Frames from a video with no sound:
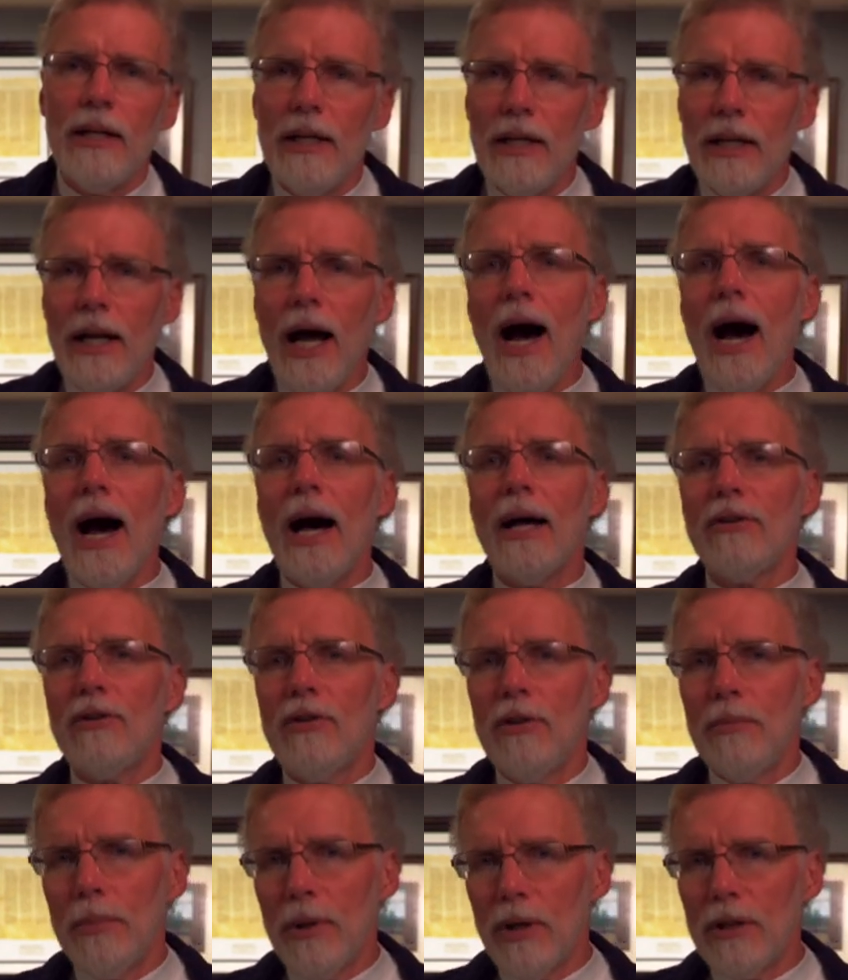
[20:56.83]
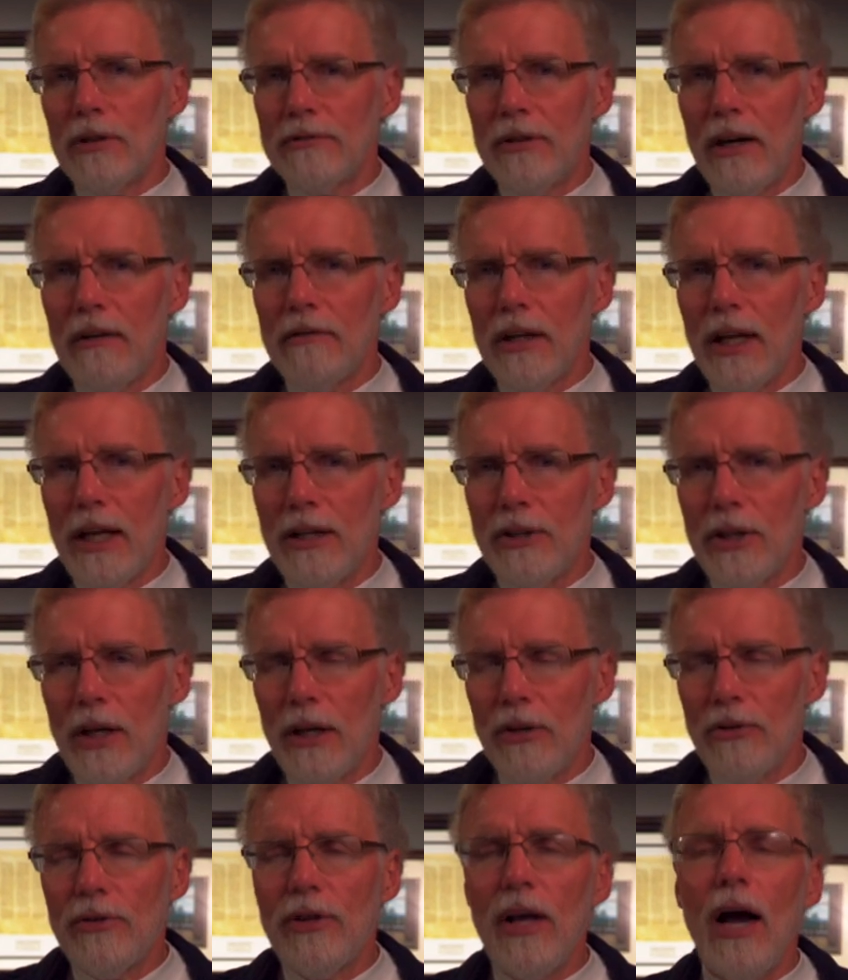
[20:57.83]
not the book of
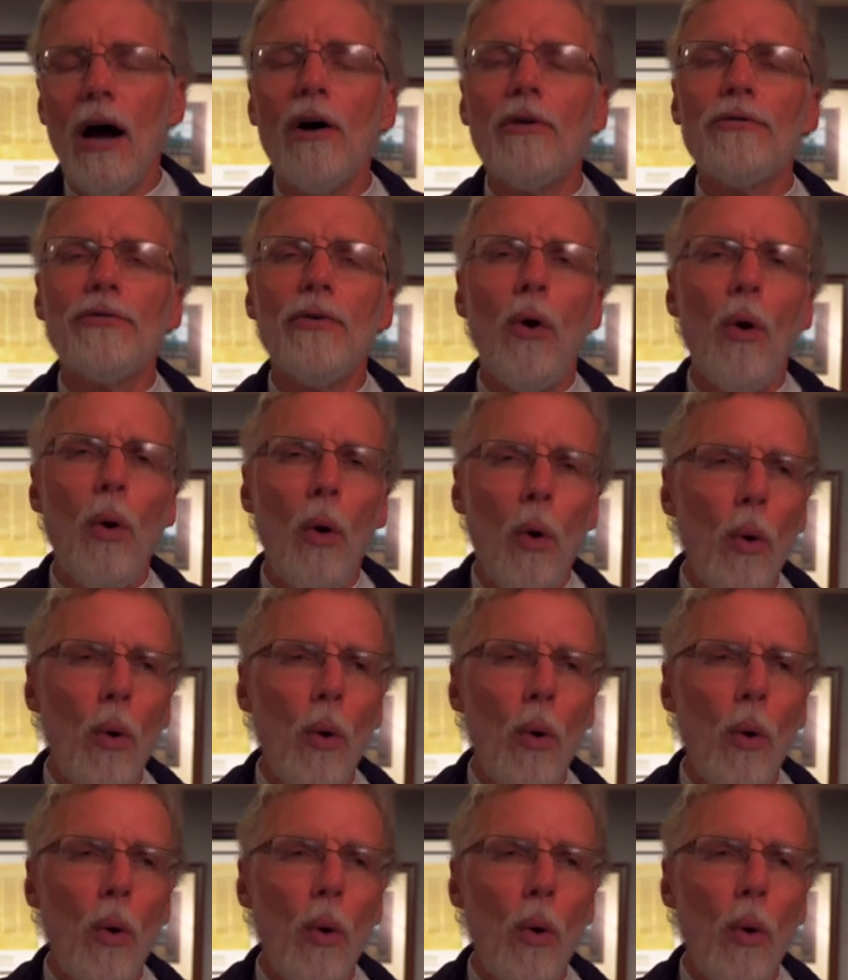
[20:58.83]
Revelation itself,